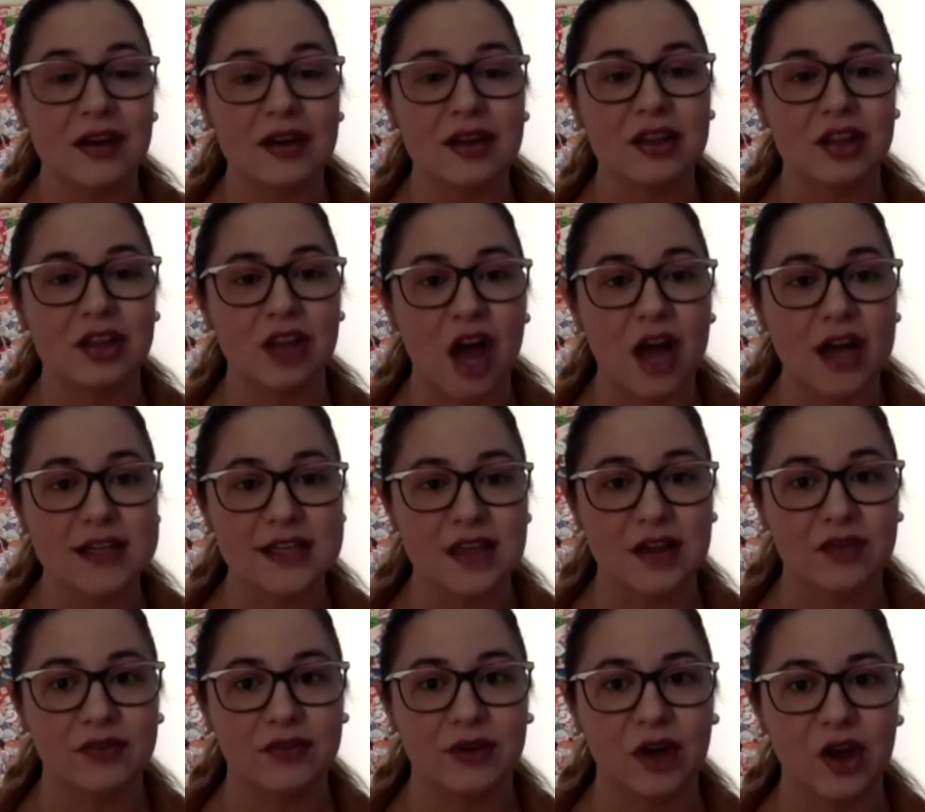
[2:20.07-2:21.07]
the
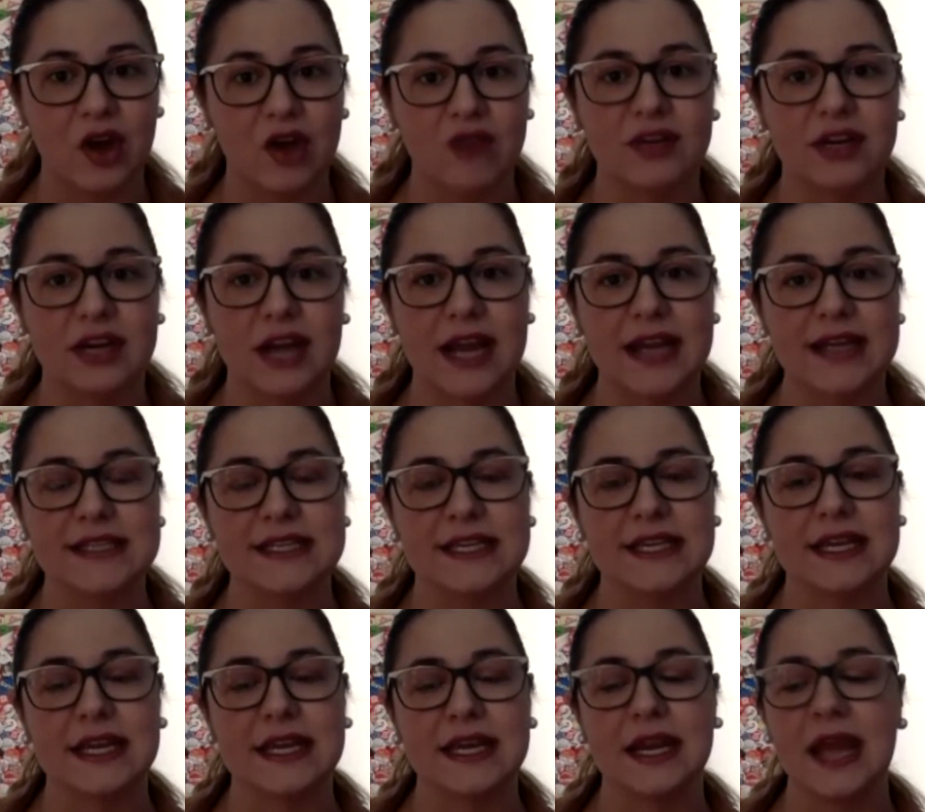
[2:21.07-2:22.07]
lockdown for
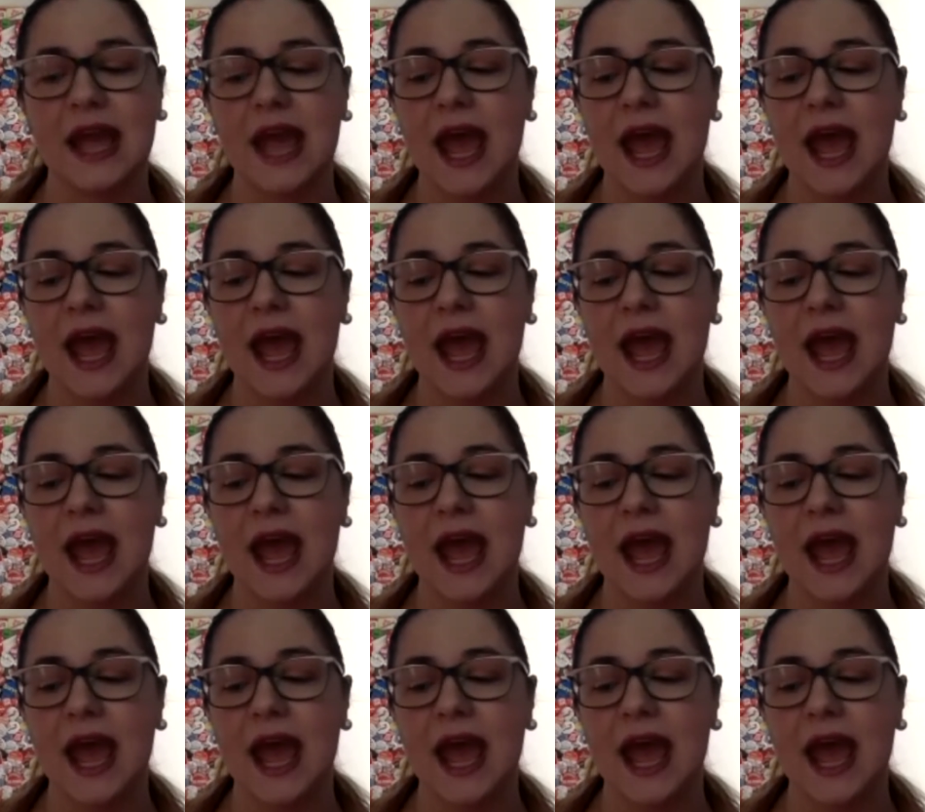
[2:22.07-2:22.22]
COVID-19.